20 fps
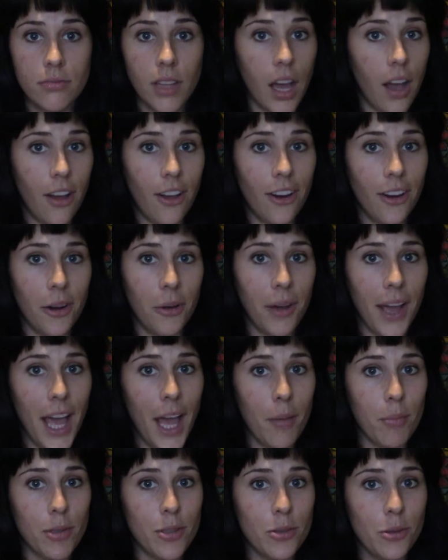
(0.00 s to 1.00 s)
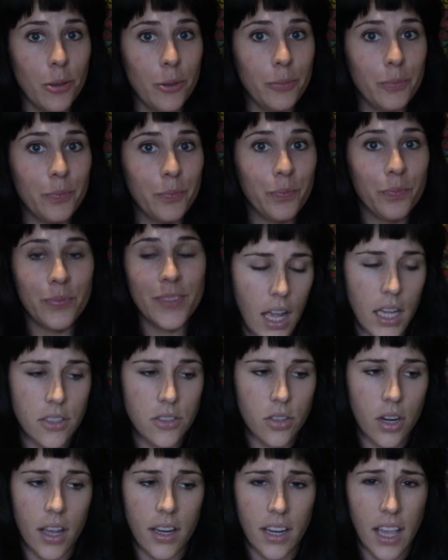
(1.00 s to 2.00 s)
I don't know what happened to them. I
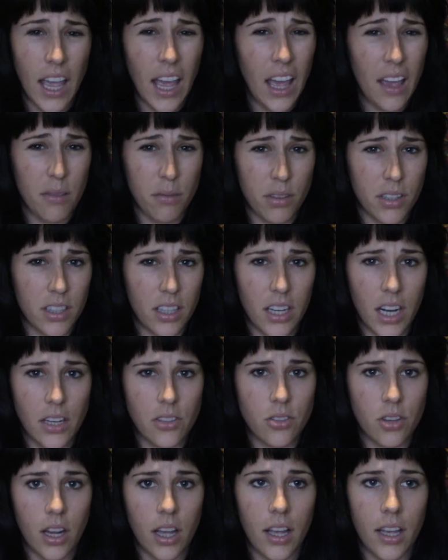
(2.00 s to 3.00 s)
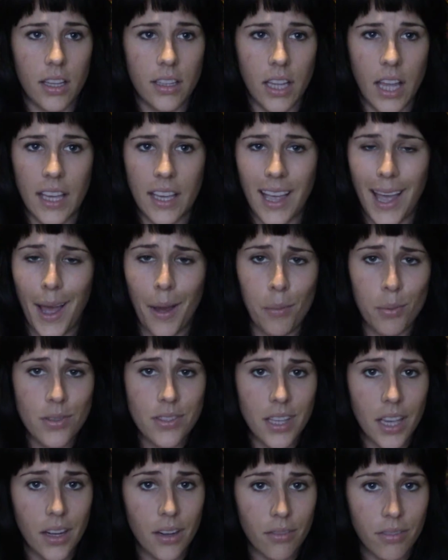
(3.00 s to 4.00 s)
tried everything. I tried like apple
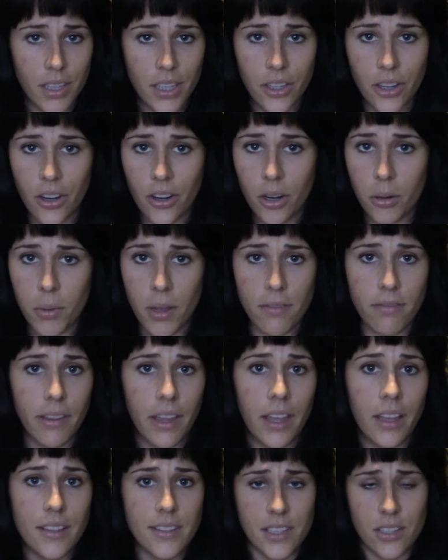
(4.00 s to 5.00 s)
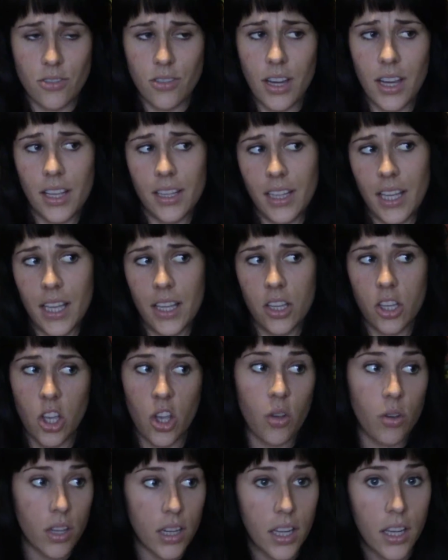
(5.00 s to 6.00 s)
cider vinegar on my face. I tried like
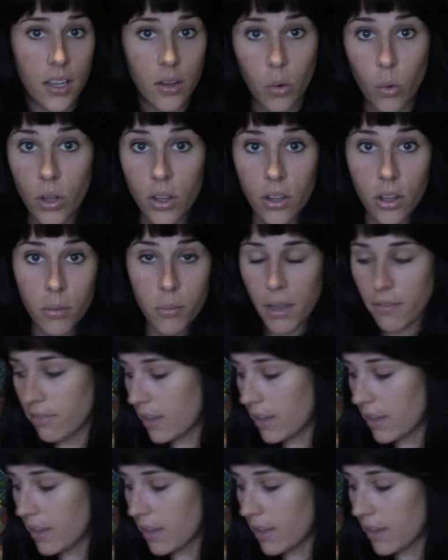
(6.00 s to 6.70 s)
coconut oil on my